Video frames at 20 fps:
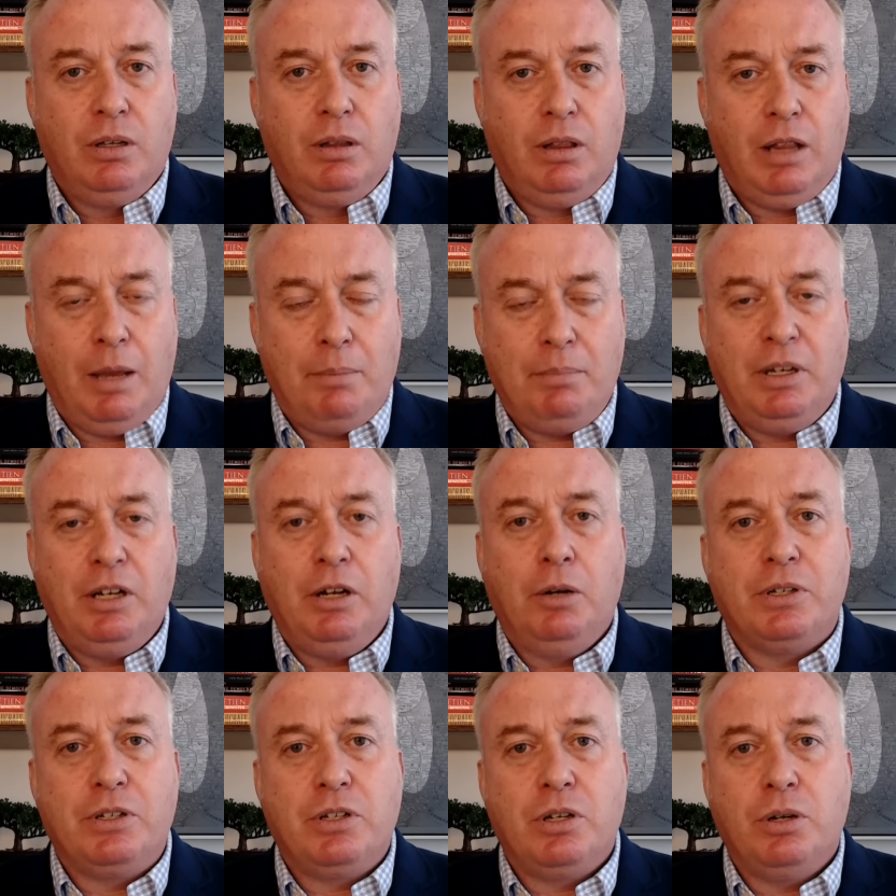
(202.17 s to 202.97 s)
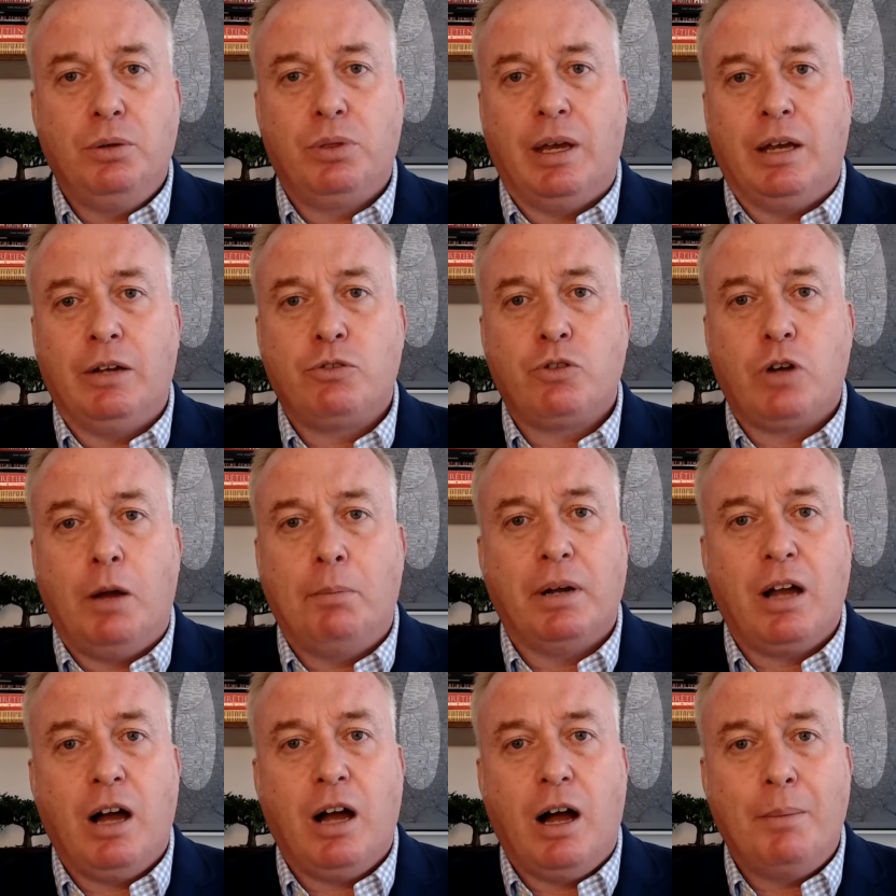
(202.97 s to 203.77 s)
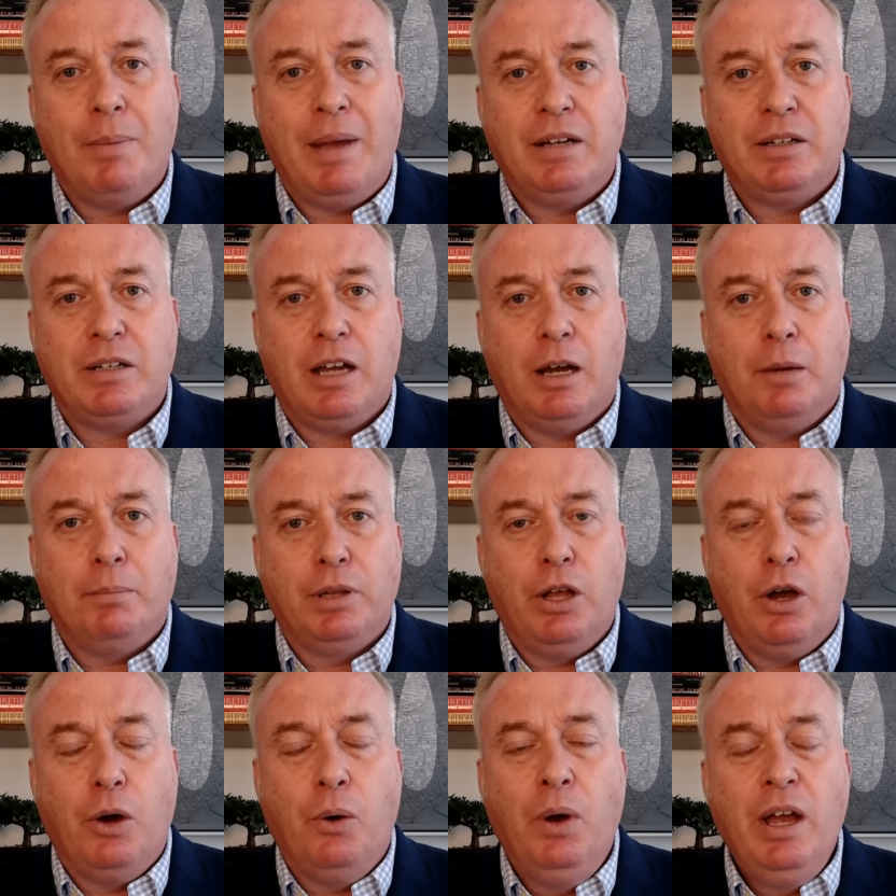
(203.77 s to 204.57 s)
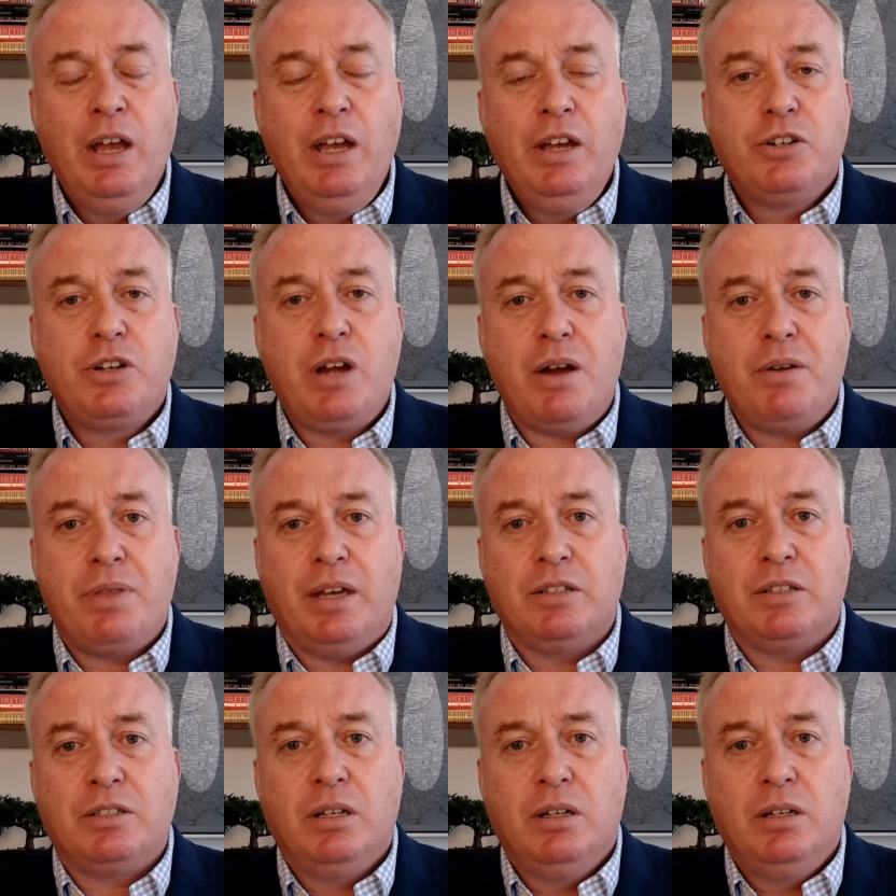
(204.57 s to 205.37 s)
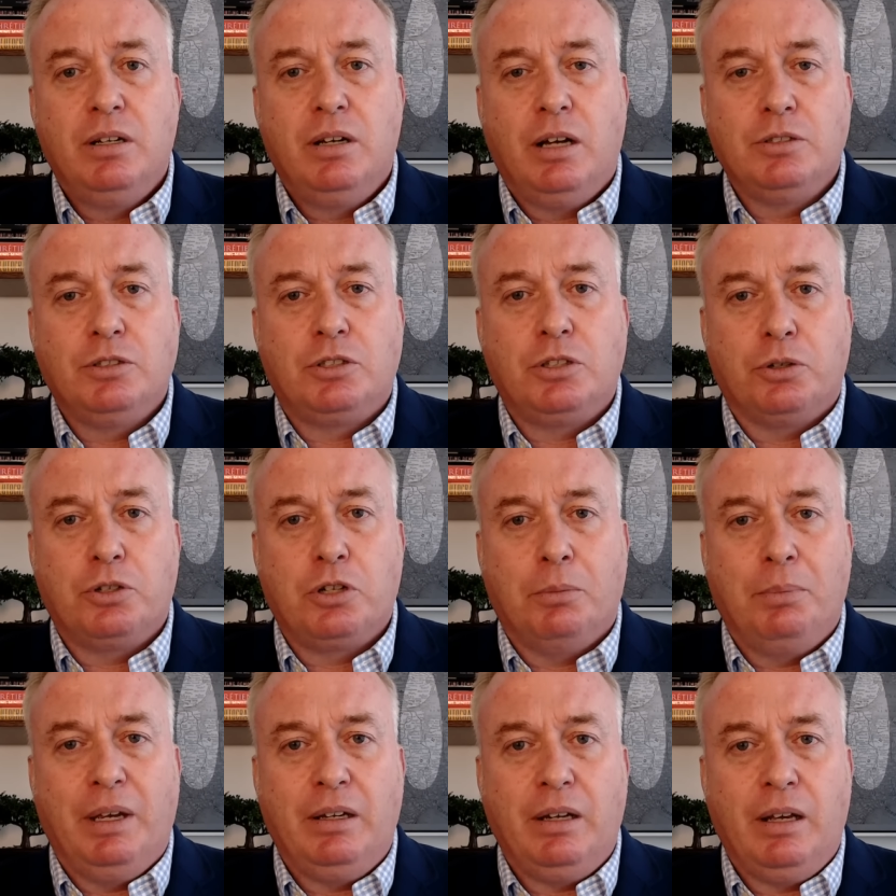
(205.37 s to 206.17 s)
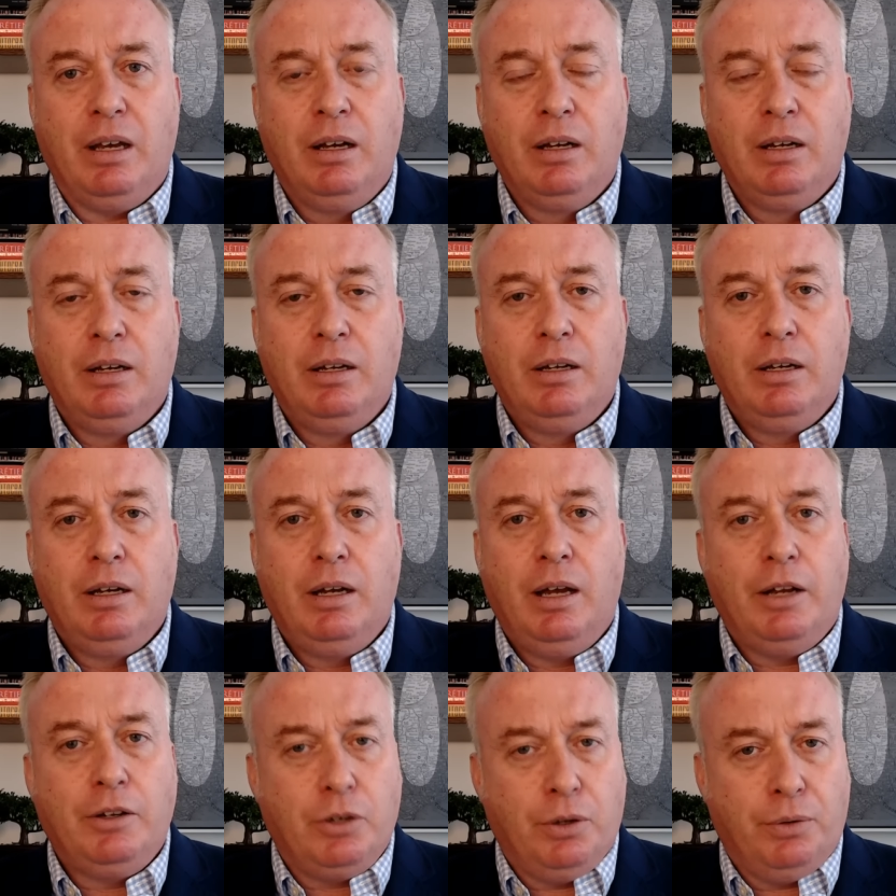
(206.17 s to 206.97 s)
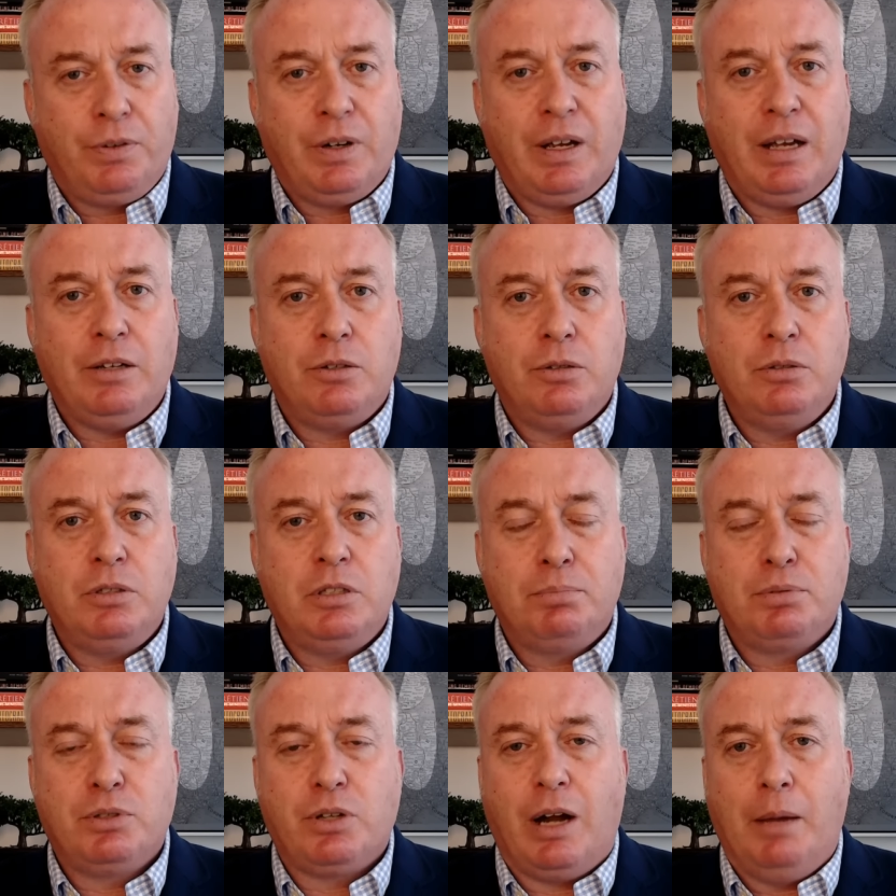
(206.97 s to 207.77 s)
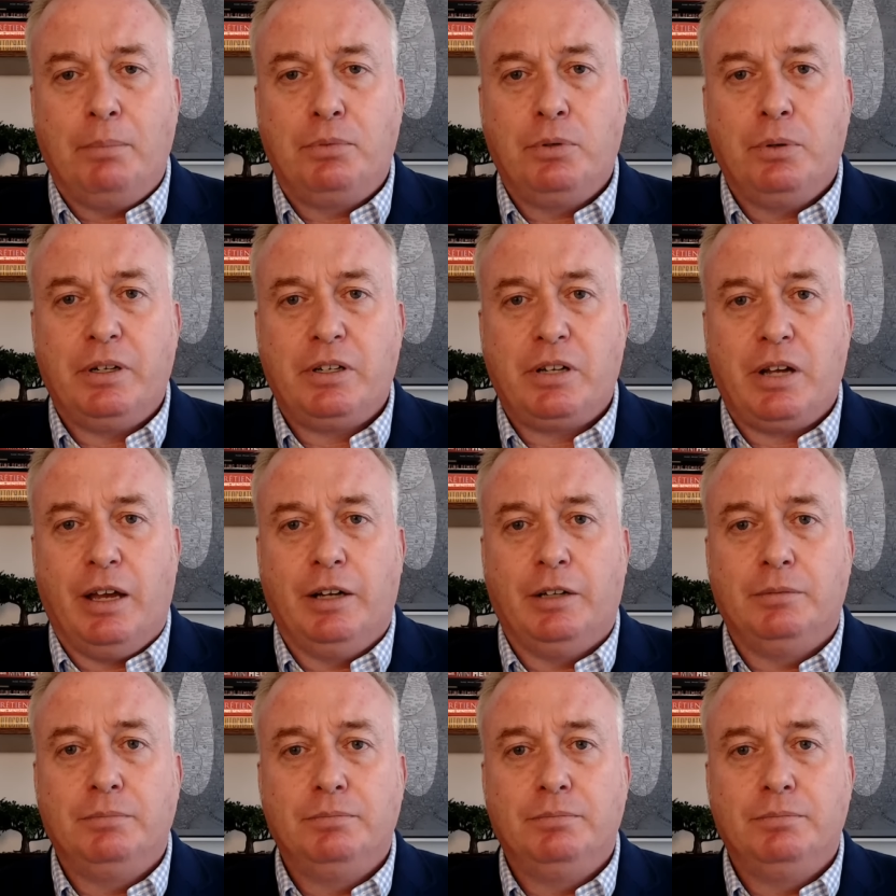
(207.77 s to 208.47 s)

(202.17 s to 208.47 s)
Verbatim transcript: Let me know what you think. Drop a comment down below. Share this on social media. And don't forget to subscribe to our channel.